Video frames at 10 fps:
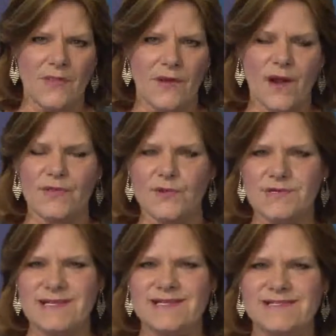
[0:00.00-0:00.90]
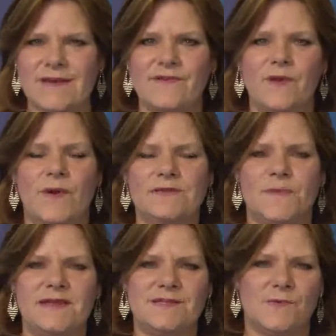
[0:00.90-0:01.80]
They're at 1370 West
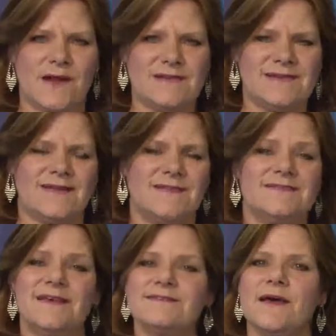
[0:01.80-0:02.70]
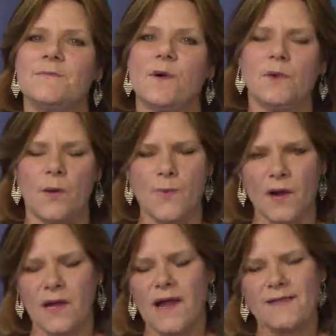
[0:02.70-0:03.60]
Basin, right inside the Sunset Mobile Home
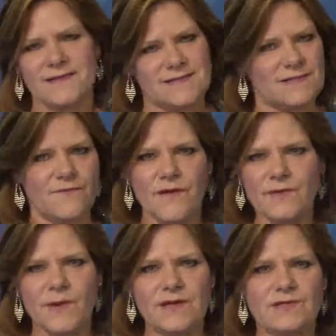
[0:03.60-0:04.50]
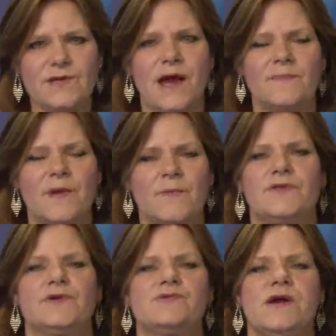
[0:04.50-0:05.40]
Park. This is a fundraiser to help them
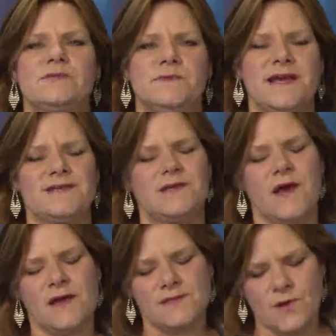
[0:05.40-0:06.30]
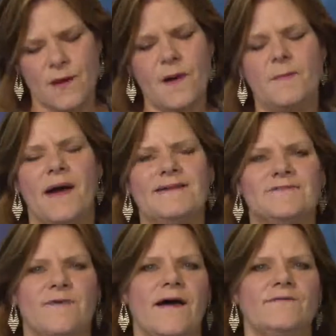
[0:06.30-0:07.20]
with their transportation. So come on by. It's
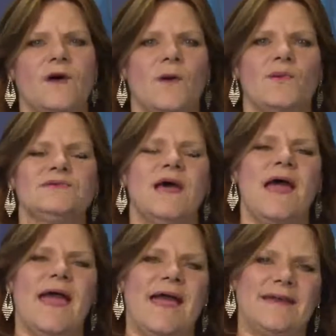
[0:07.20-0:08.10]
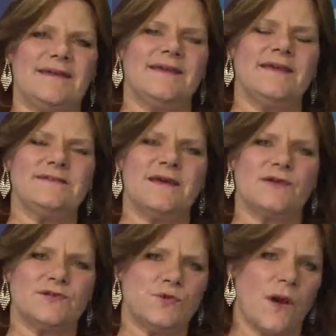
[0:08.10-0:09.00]
$5. And kids
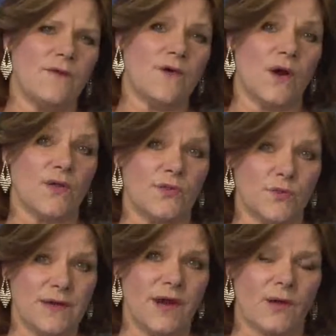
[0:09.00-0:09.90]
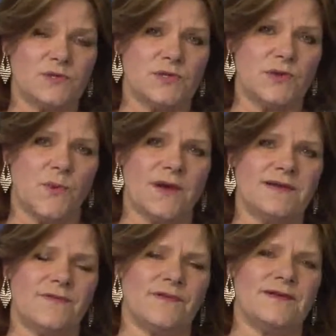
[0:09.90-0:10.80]
under 12 are $3, so you want to
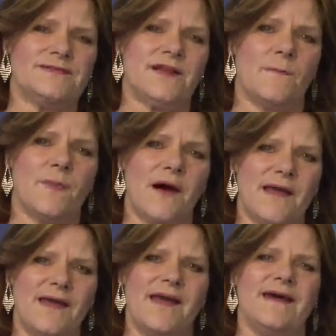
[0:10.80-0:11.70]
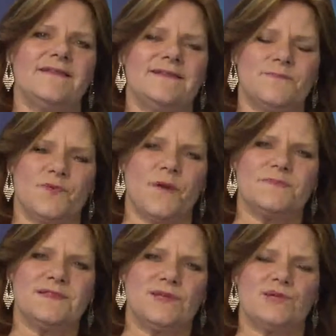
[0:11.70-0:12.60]
definitely stop by the
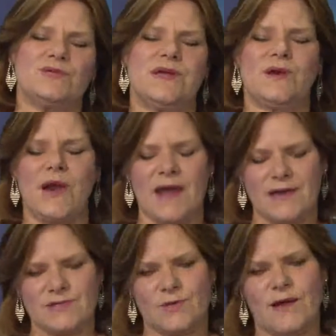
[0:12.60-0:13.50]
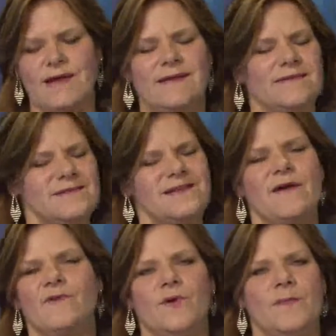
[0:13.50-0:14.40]
Pahrump Senior Center and donate and just
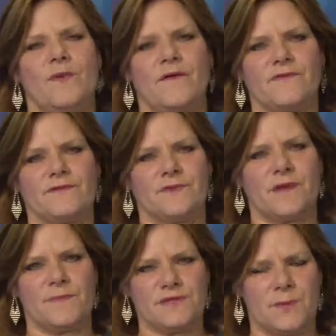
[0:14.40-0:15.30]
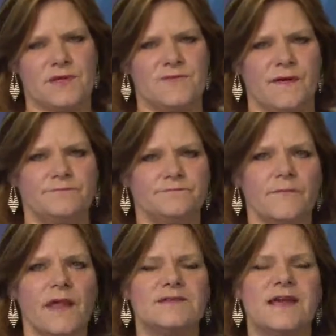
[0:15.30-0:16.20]
have a great breakfast with them. It's so much fun.
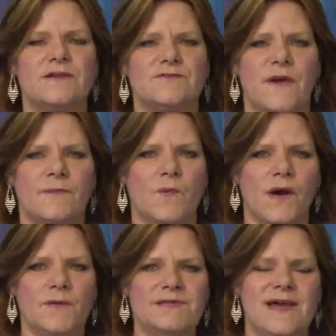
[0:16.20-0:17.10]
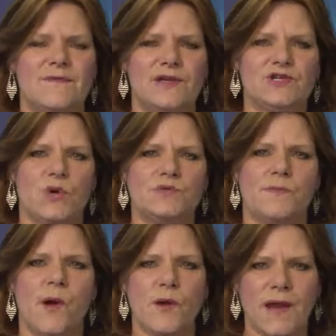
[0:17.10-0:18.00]
Sanders Family Winery is having a show
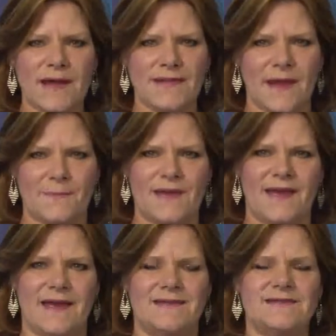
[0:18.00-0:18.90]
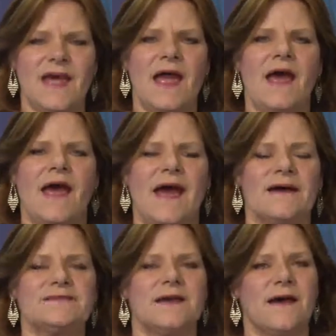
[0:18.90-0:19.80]
tomorrow night. That begins
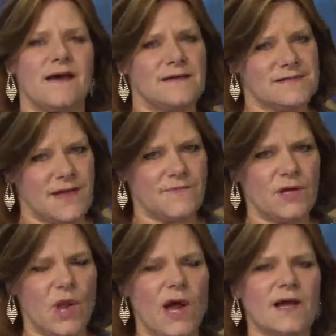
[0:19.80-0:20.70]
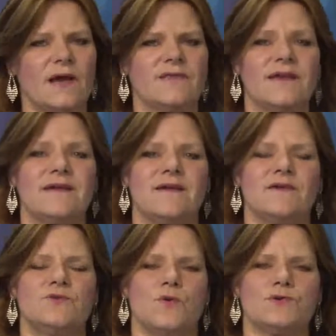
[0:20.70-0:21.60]
at 7 o'clock. The
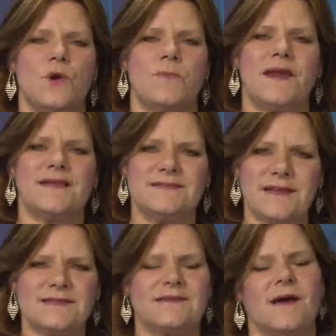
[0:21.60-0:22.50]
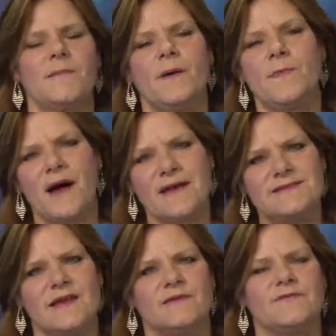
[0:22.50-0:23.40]
doors open at 6. Come on by.
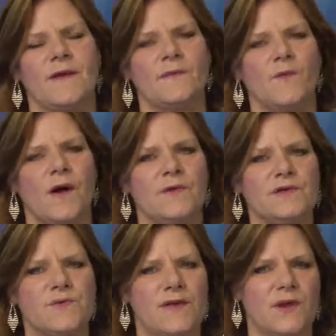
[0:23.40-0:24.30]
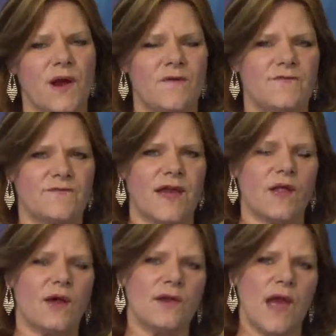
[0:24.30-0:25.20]
Sanders Family Winery is right there off of
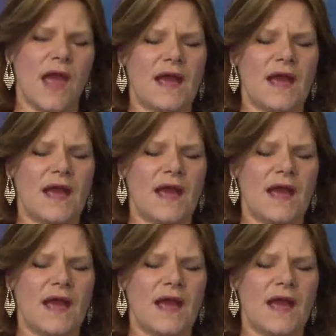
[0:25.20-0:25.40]
Kellogg.